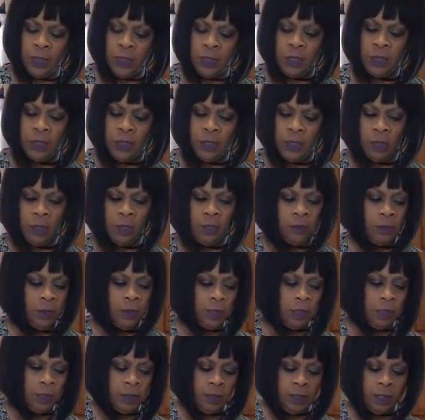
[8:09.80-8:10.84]
you know,
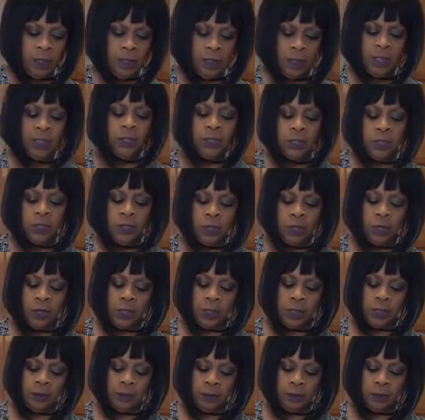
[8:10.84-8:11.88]
and it is a
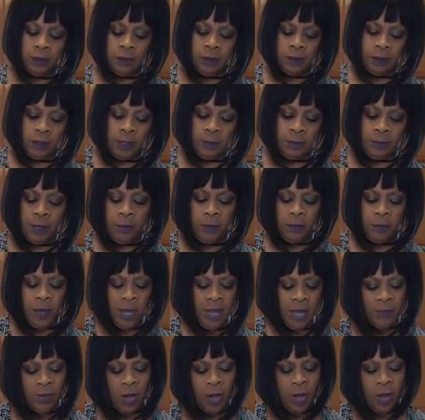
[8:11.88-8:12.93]
journey that people
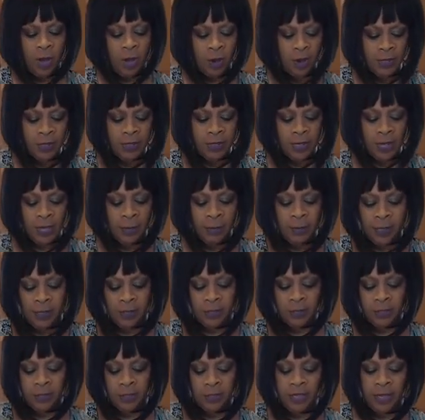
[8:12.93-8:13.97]
have a hard time
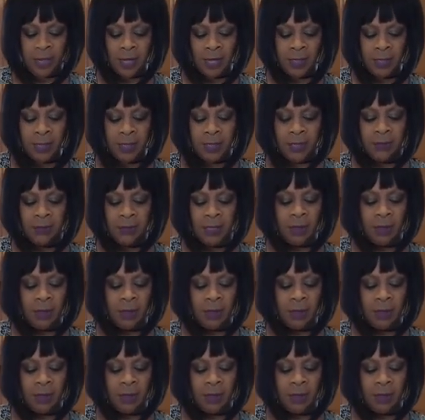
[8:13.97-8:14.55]
understanding.